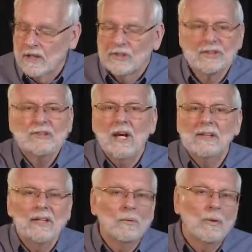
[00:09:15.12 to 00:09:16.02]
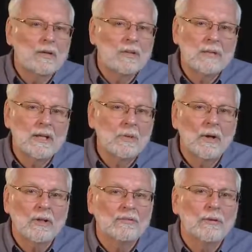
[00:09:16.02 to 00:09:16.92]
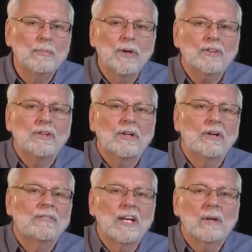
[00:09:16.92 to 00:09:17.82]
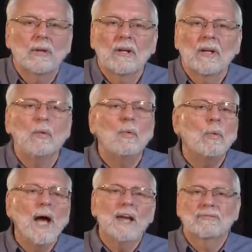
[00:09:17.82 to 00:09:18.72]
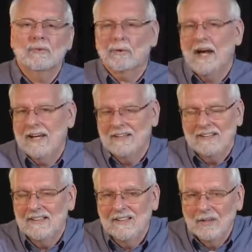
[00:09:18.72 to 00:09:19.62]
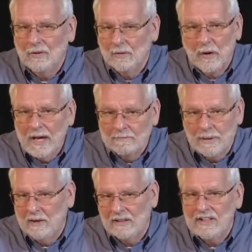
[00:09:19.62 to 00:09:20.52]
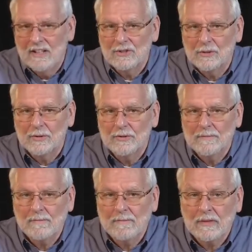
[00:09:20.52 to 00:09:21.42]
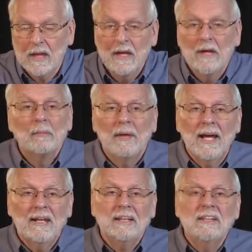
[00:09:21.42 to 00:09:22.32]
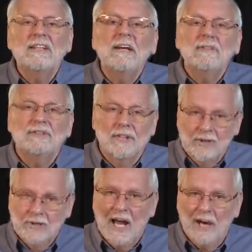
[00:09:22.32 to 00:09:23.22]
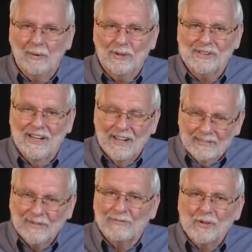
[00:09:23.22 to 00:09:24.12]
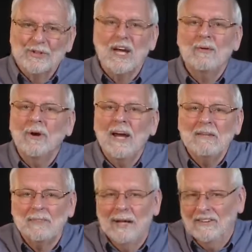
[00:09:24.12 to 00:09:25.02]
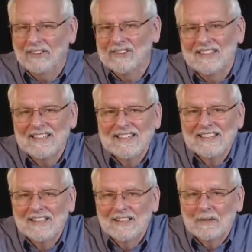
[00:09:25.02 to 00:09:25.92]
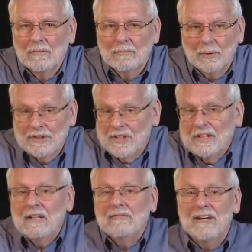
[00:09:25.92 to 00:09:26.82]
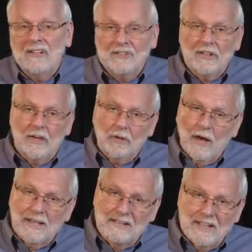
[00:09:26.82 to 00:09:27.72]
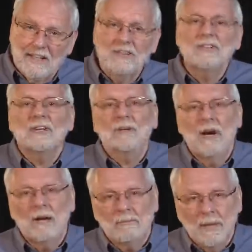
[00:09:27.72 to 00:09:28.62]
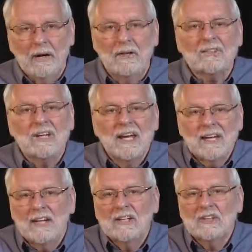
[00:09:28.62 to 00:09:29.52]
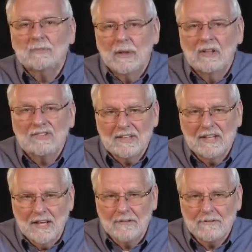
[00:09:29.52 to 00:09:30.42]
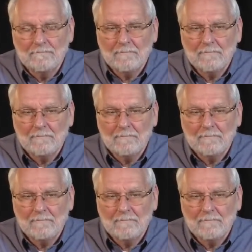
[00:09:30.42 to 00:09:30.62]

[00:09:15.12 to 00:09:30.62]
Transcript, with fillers: Studying one of the many wonderful books that are available on a wide variety of grandparenting issues planning gift showers for first time grandparents, presenting events that grandkids and grandparents can experience together.